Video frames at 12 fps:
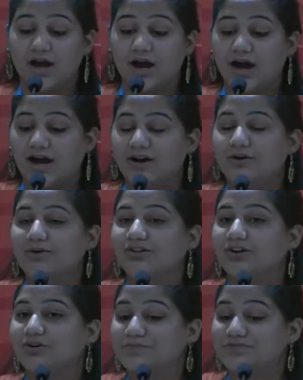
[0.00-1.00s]
Our whole
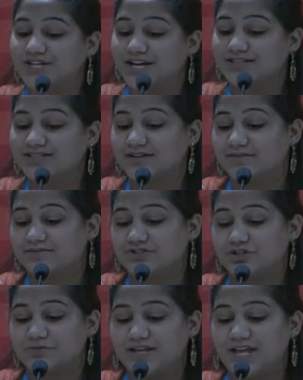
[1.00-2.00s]
objective
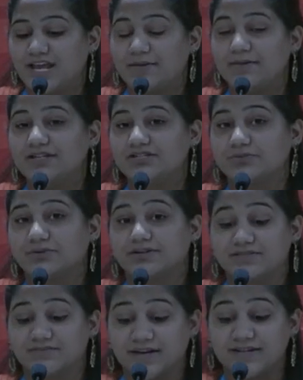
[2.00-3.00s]
should be aiming
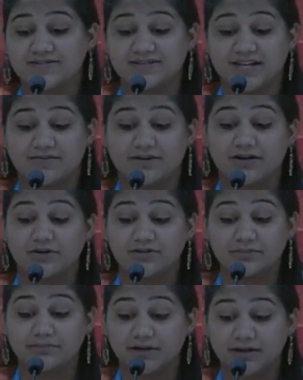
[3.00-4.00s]
towards Vasudeva
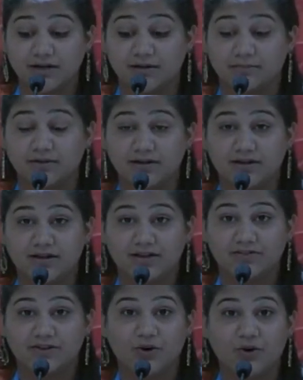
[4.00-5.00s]
Kutumbakam.
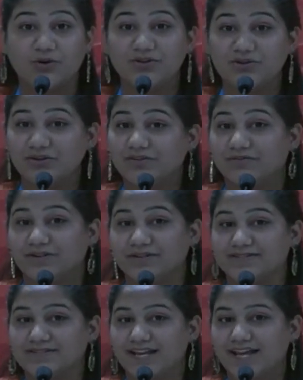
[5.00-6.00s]
The whole
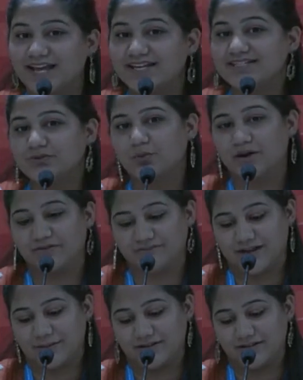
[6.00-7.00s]
universe is one
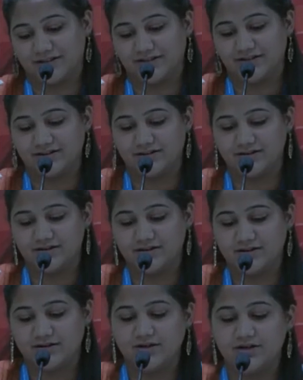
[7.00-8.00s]
family.
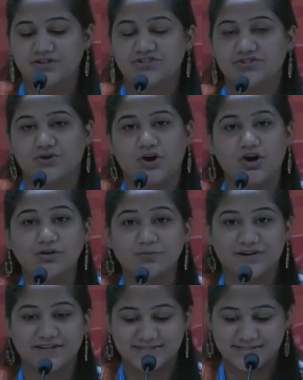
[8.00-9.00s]
To all
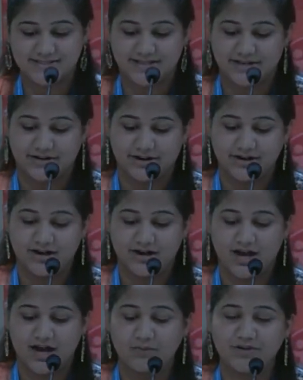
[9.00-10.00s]
present here,
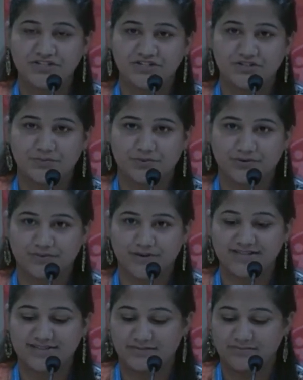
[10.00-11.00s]
I wish to
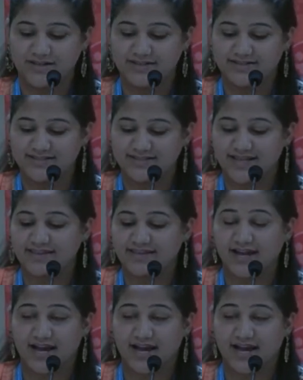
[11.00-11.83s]
progressively descend the